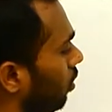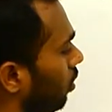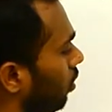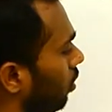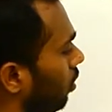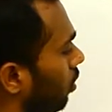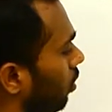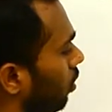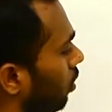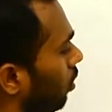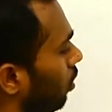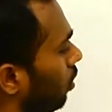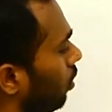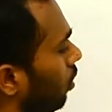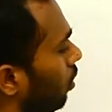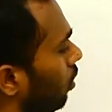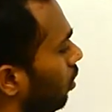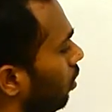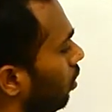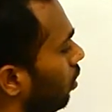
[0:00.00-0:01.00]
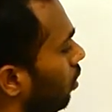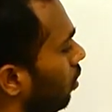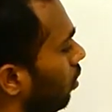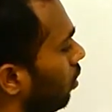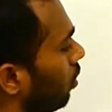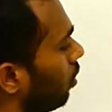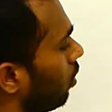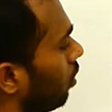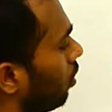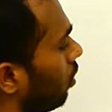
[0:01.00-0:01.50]

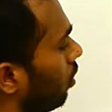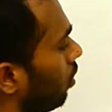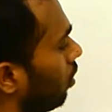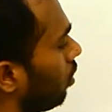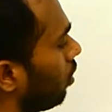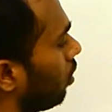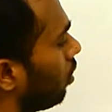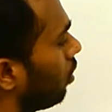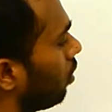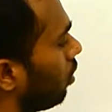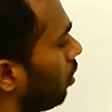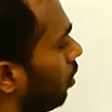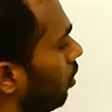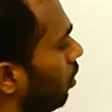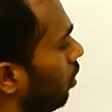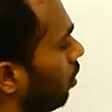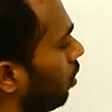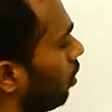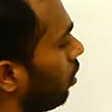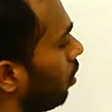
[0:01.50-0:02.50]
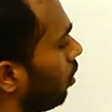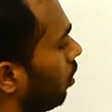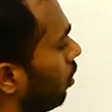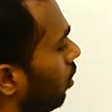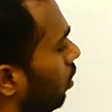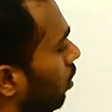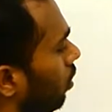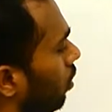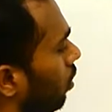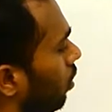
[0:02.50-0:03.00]

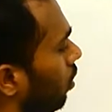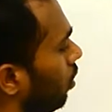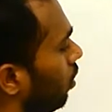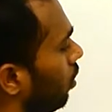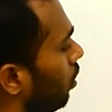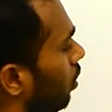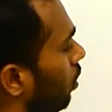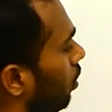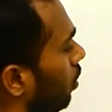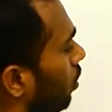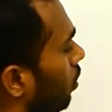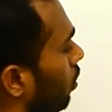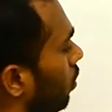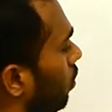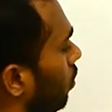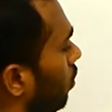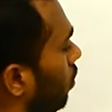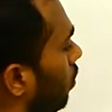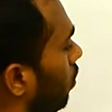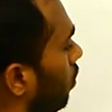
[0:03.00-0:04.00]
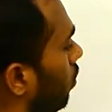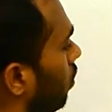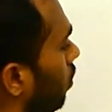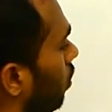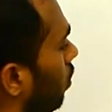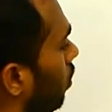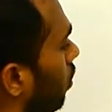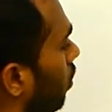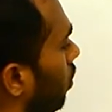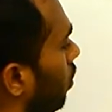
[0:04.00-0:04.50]

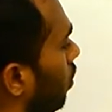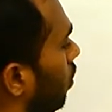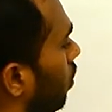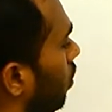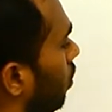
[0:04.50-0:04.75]
(silence)